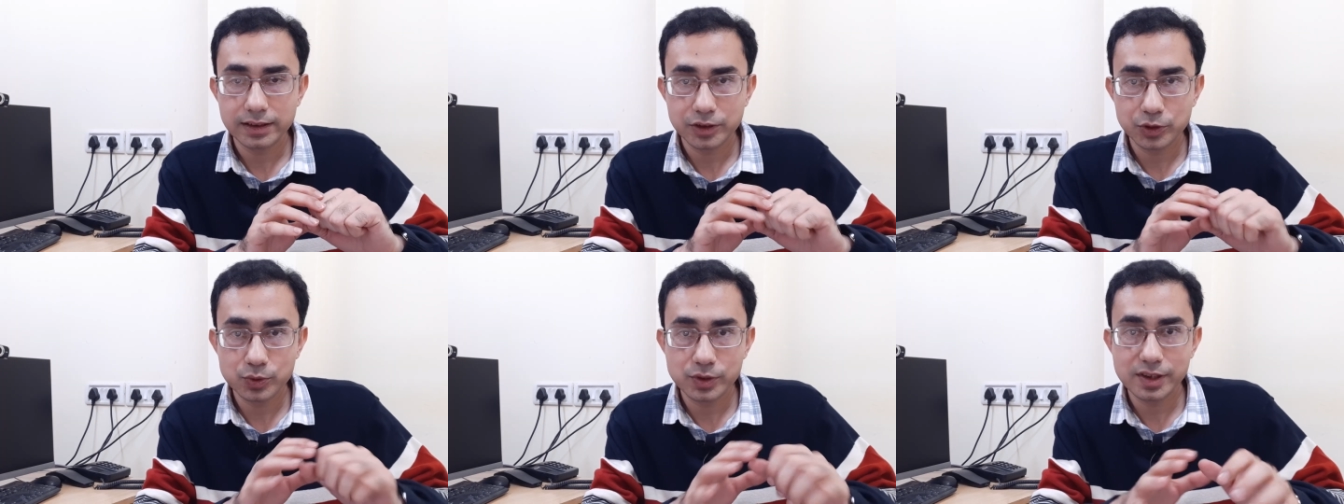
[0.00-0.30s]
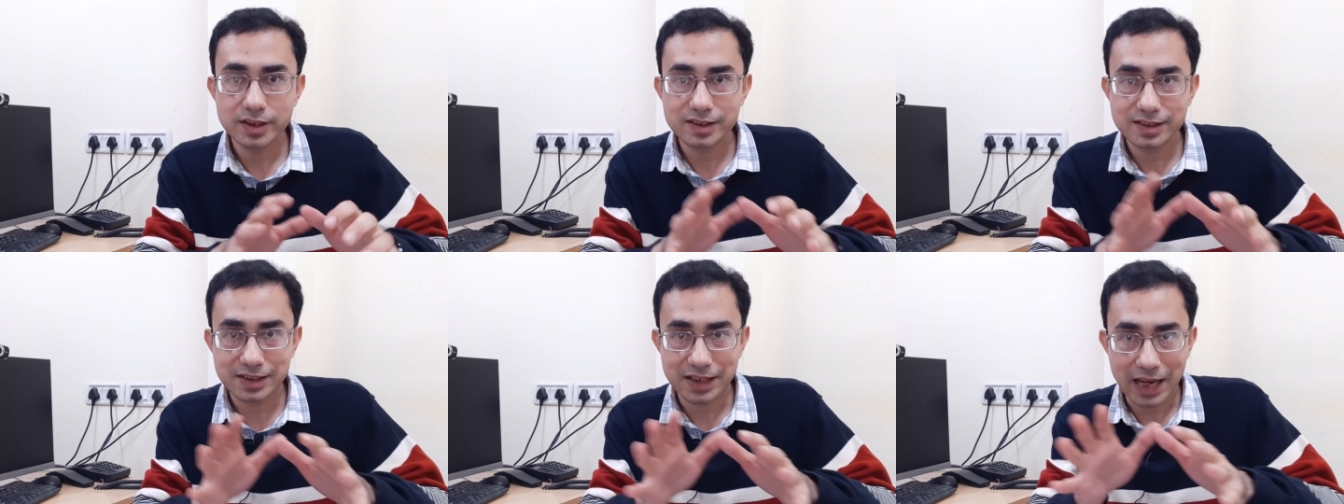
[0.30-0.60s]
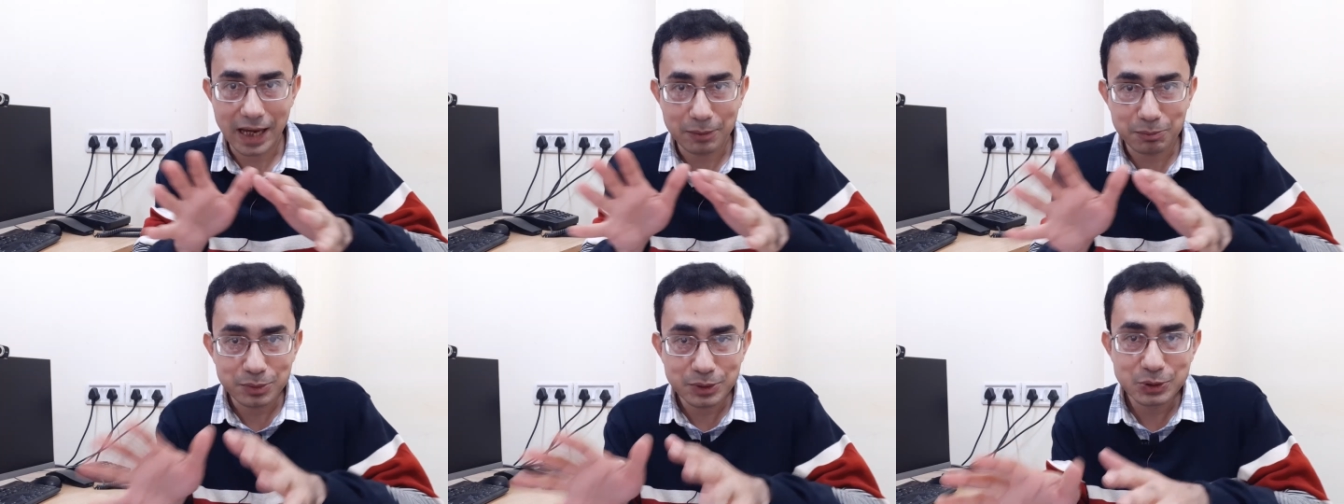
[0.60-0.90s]
You just
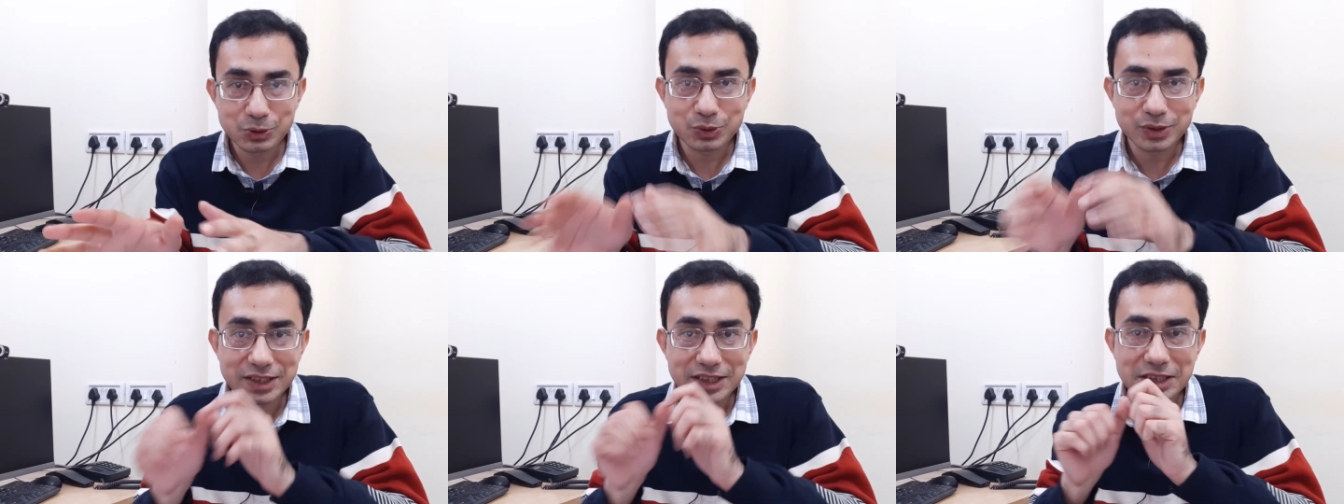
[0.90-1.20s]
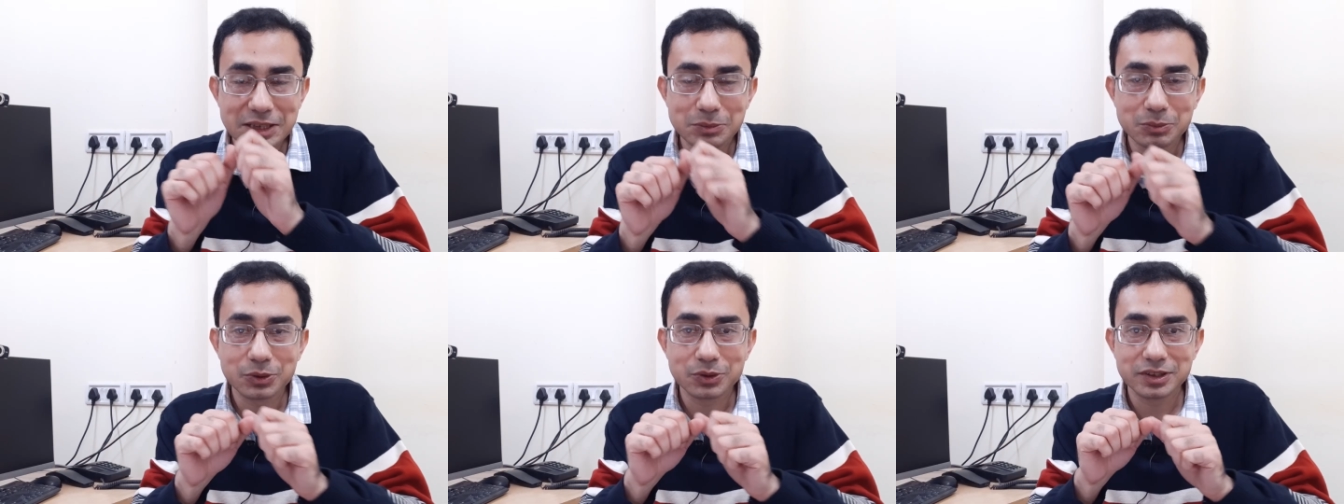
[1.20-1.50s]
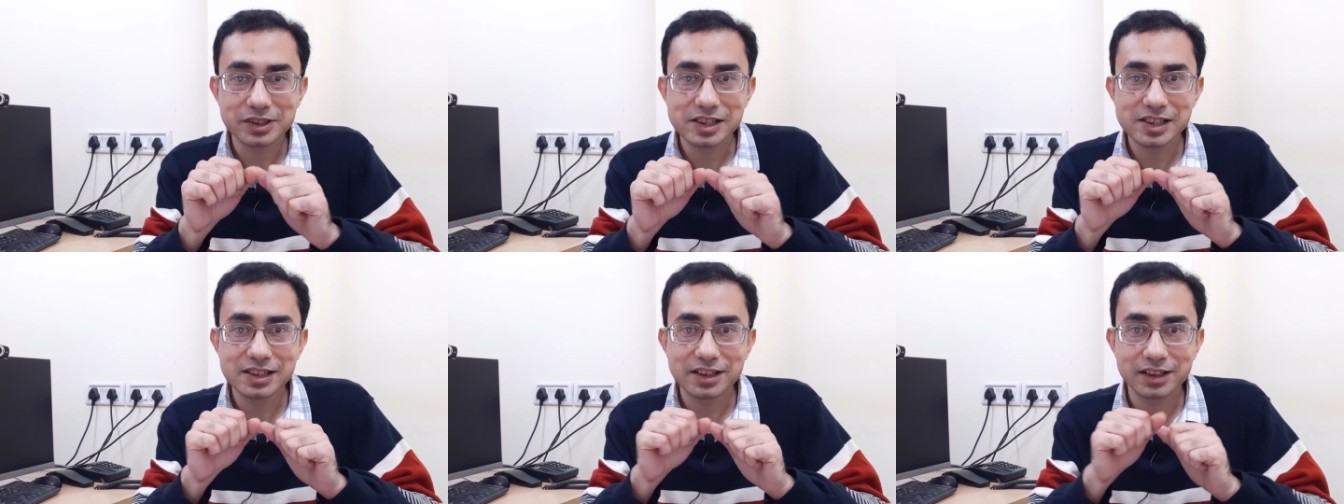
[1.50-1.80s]
happened to think
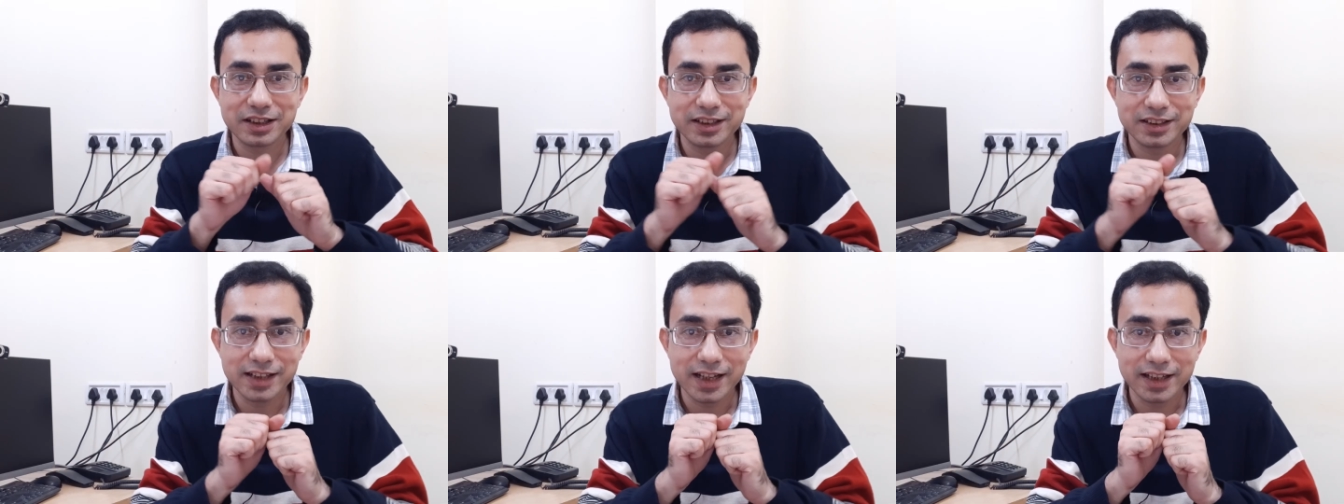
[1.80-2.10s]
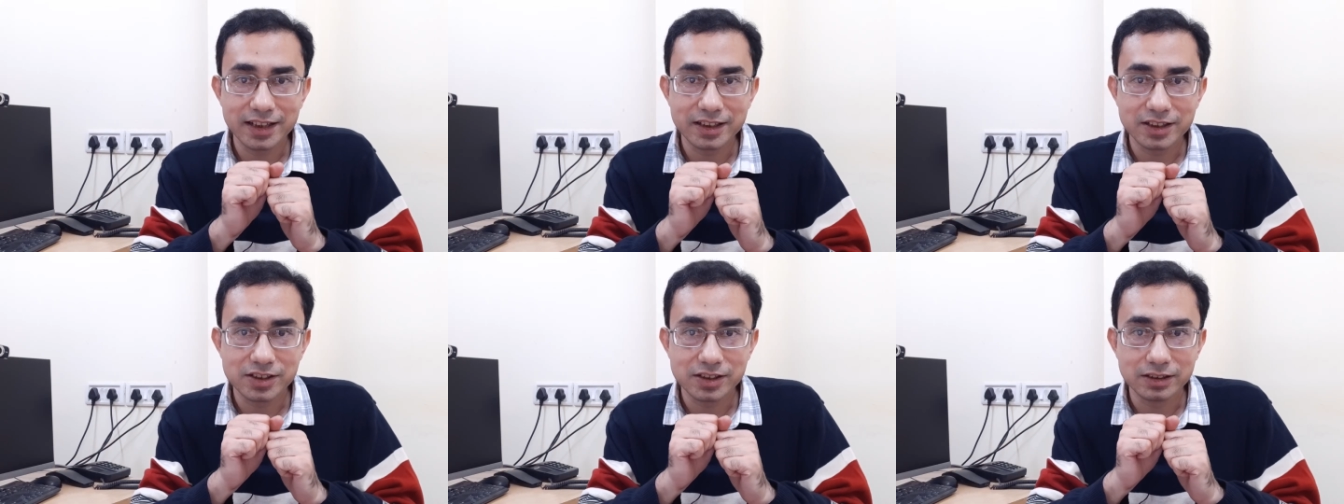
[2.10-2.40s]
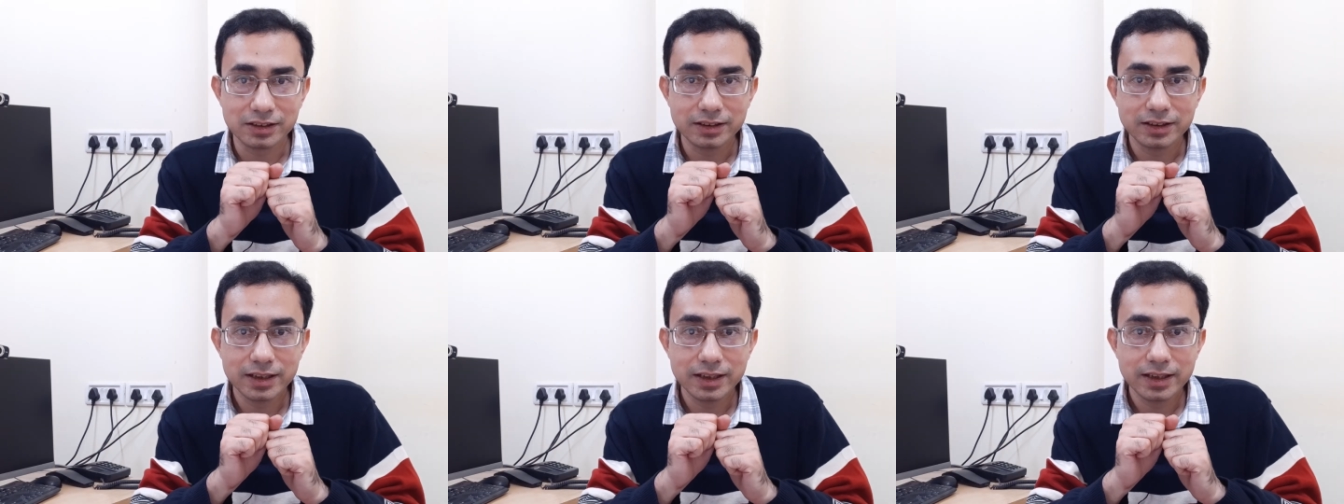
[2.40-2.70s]
about this correct
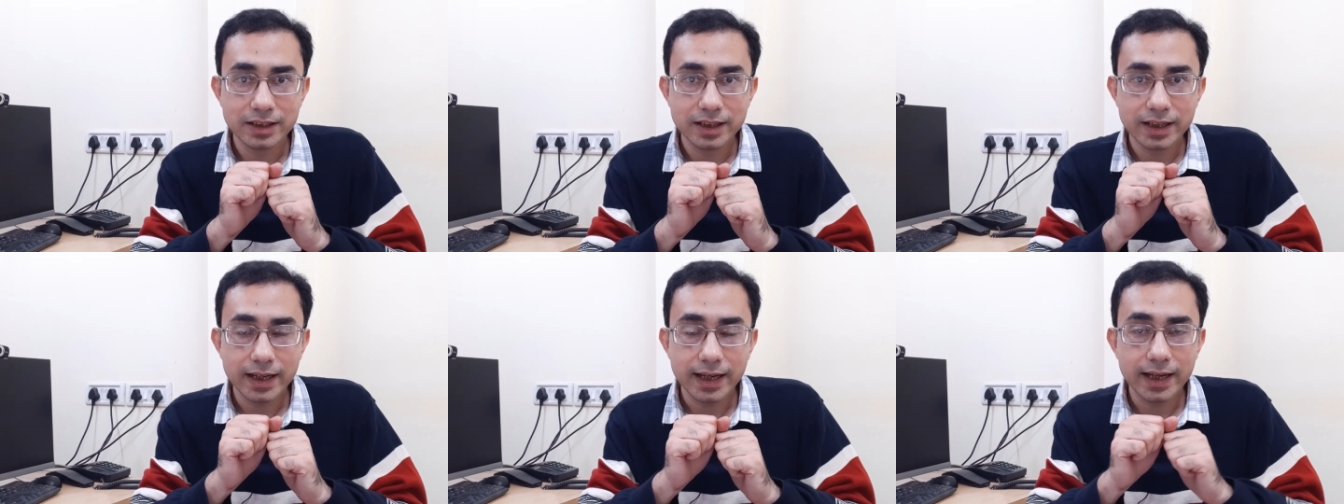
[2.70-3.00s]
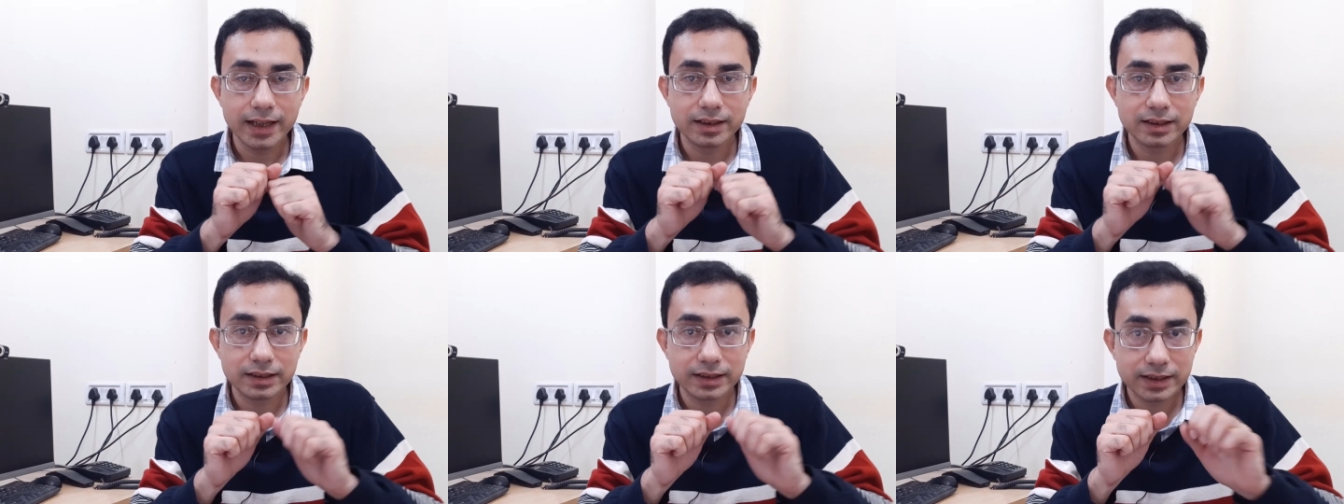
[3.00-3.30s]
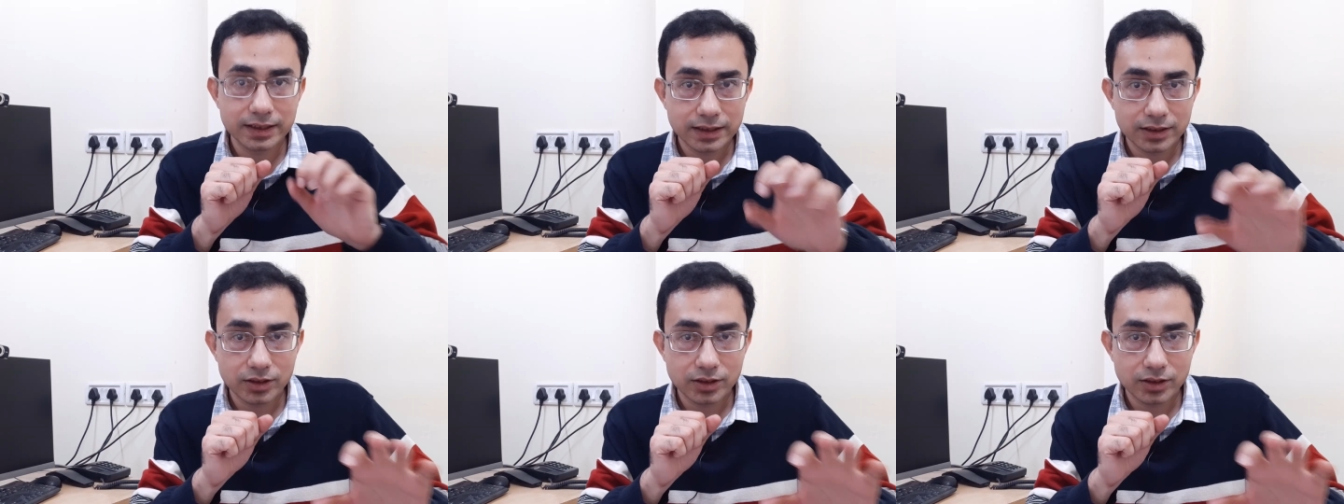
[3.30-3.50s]
direction and